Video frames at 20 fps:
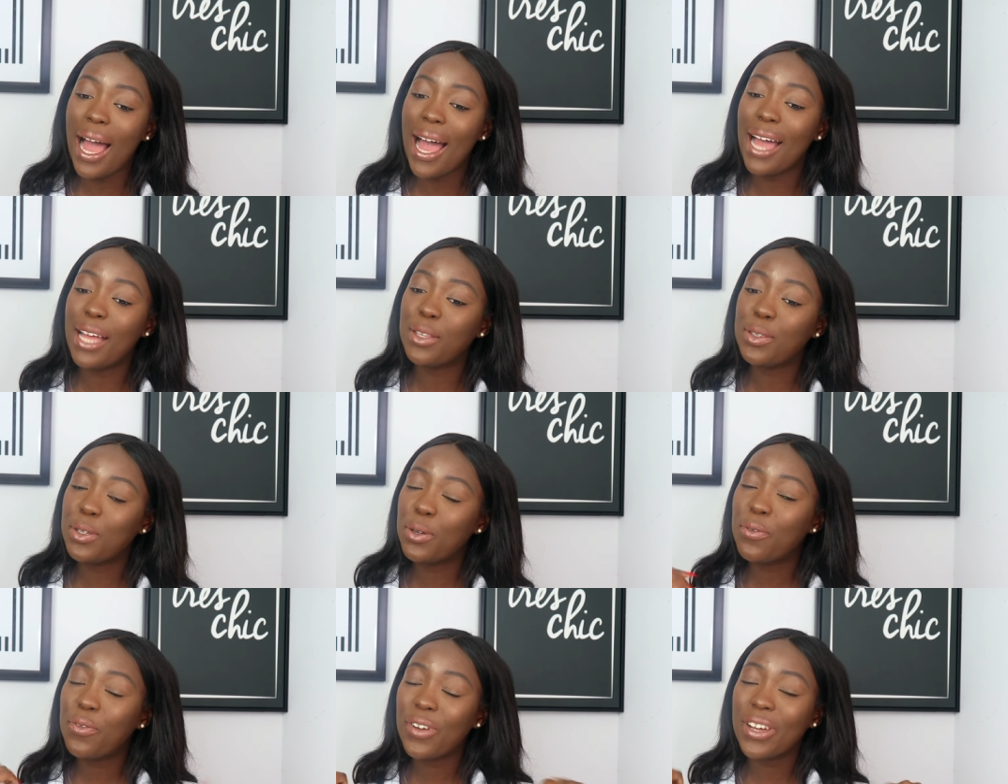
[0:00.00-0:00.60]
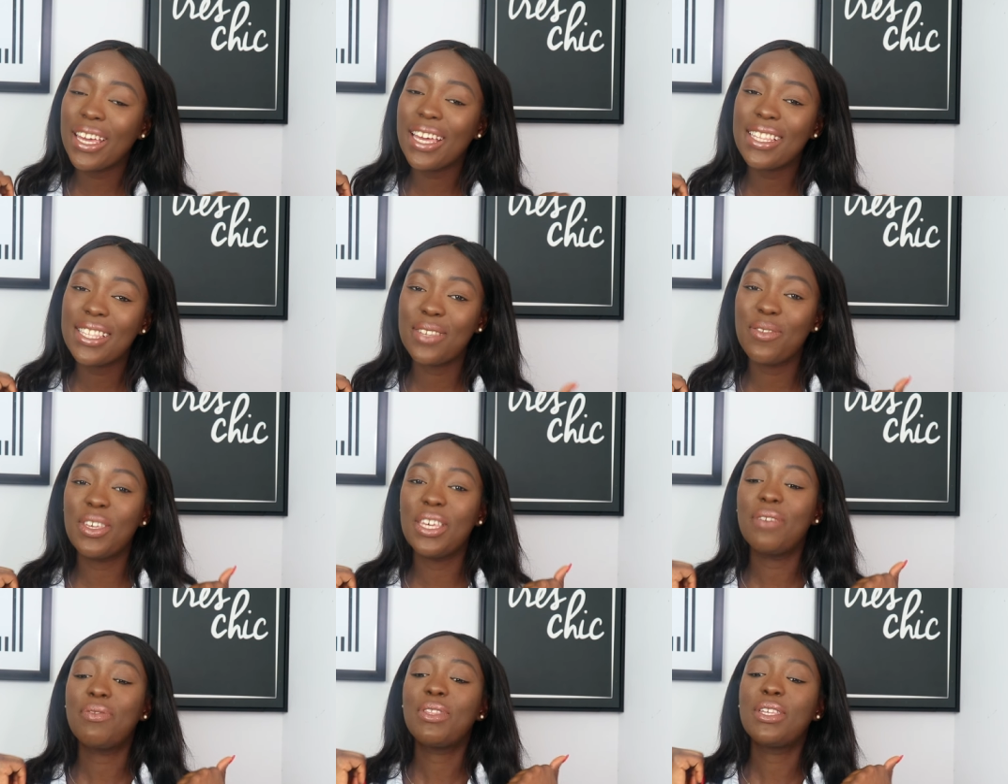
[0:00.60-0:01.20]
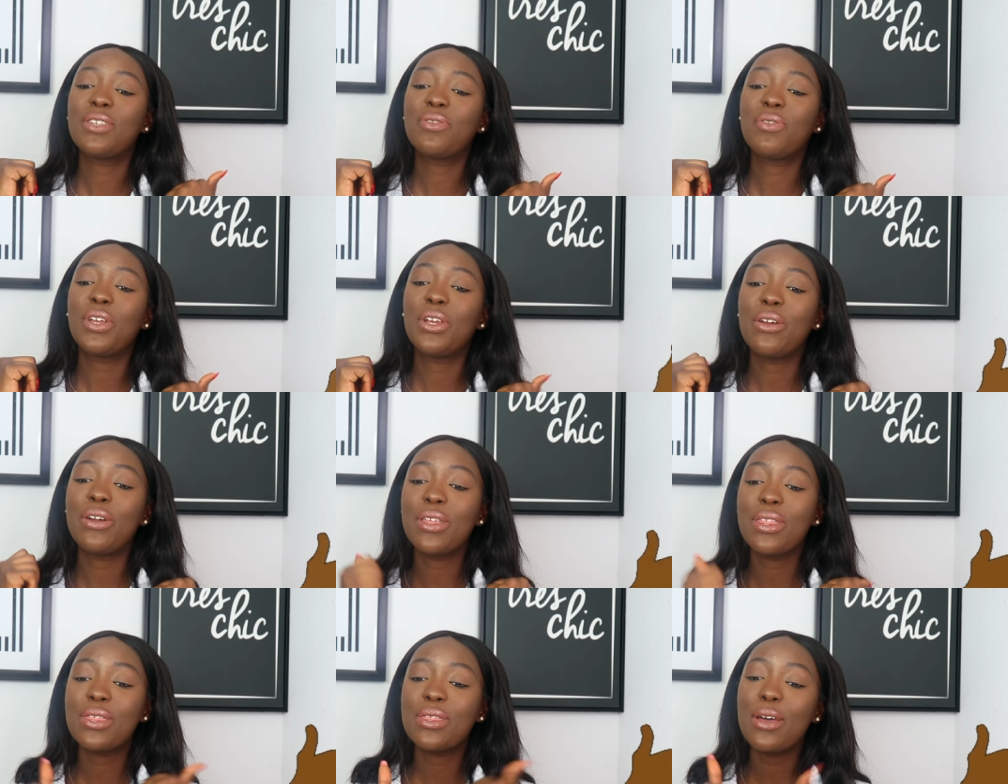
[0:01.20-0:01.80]
And don't forget to give this
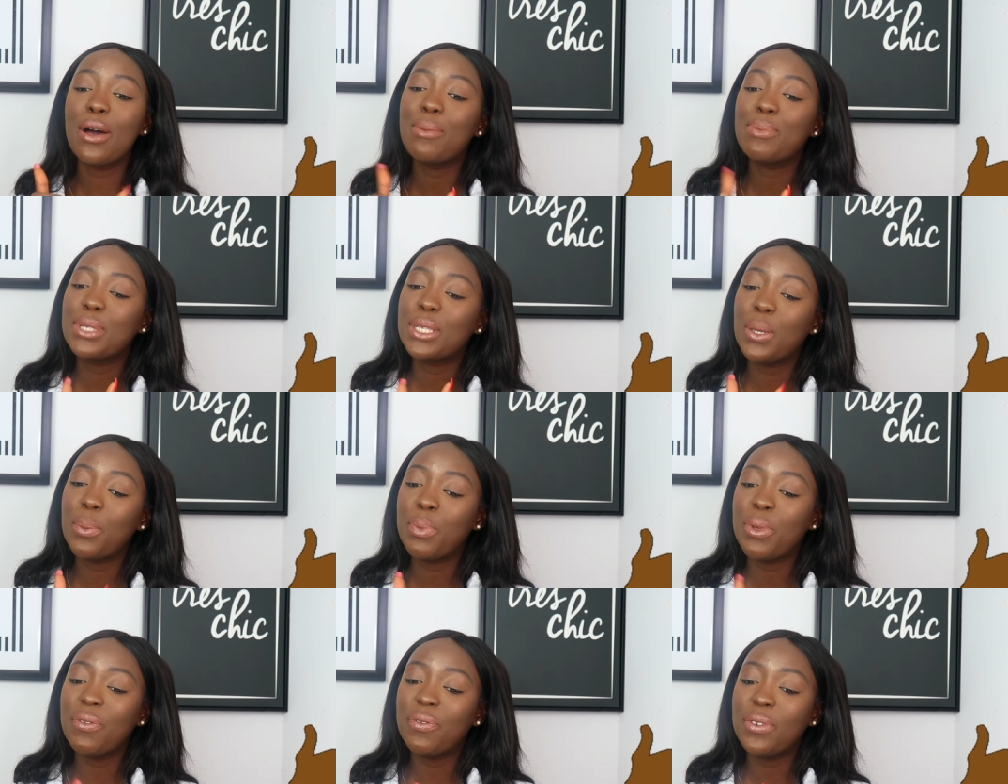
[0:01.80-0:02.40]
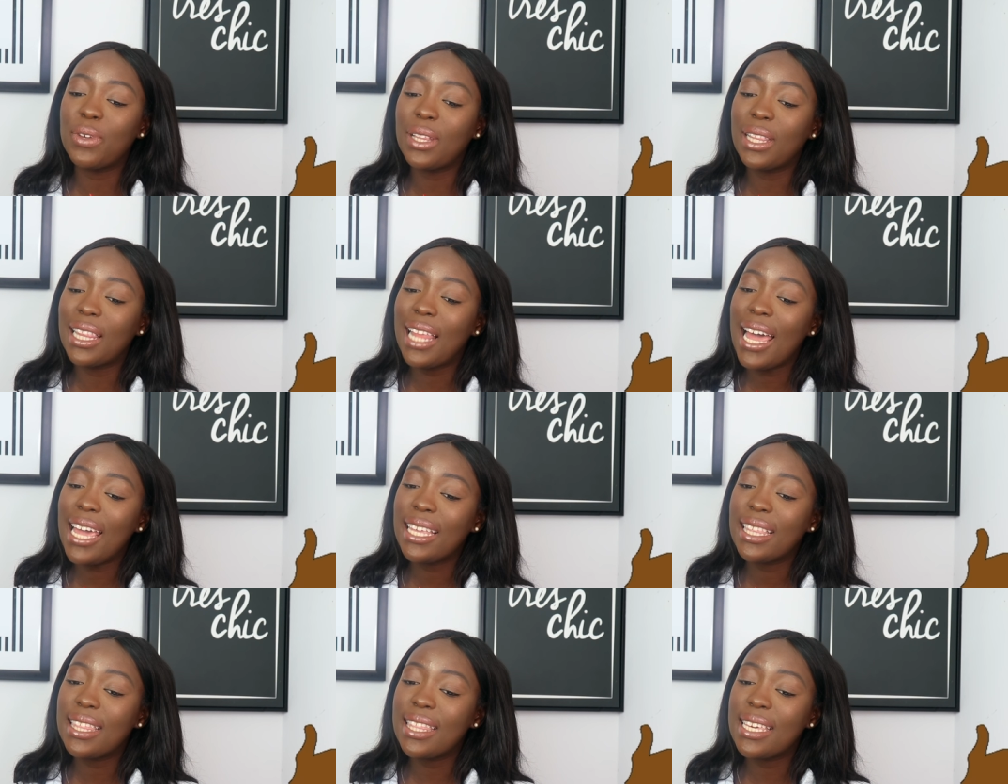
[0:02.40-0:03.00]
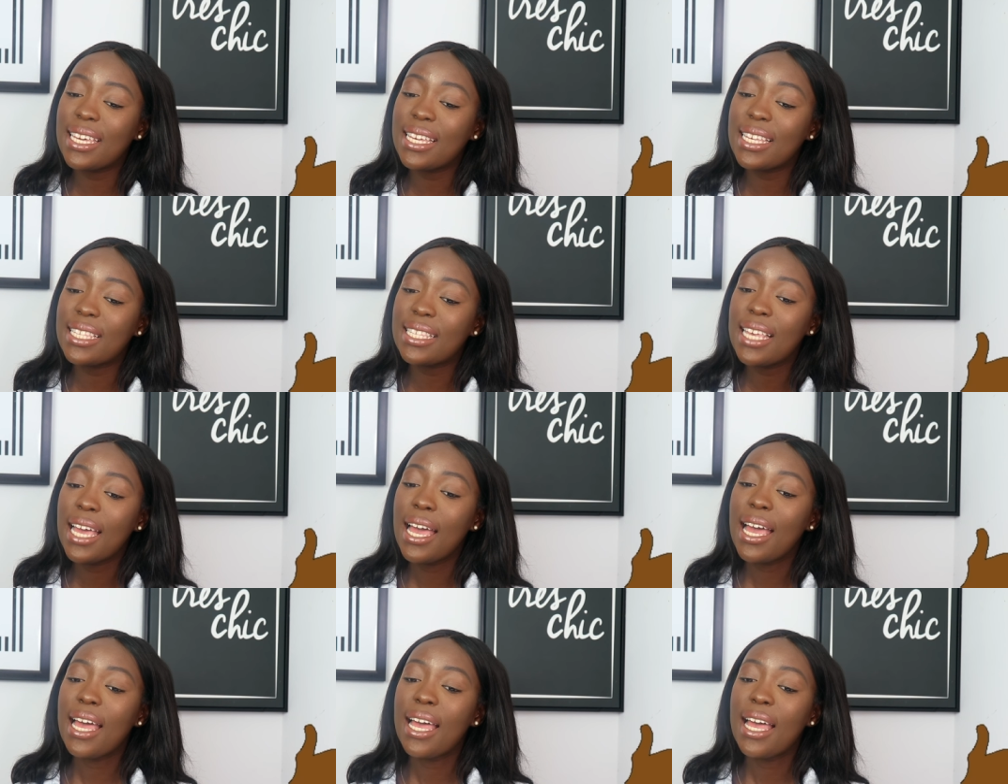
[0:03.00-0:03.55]
video a thumbs up if you like this.